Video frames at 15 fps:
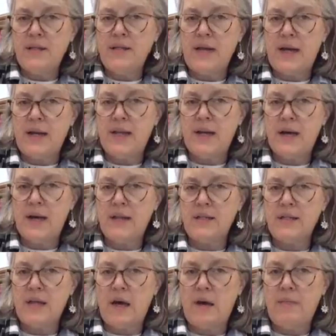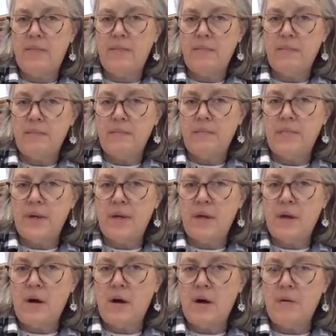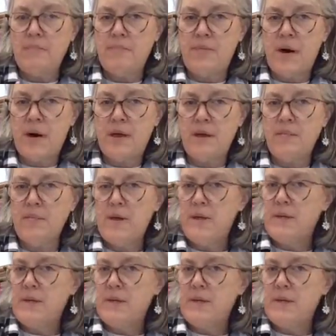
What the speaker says: Tiny on top, big on bottom.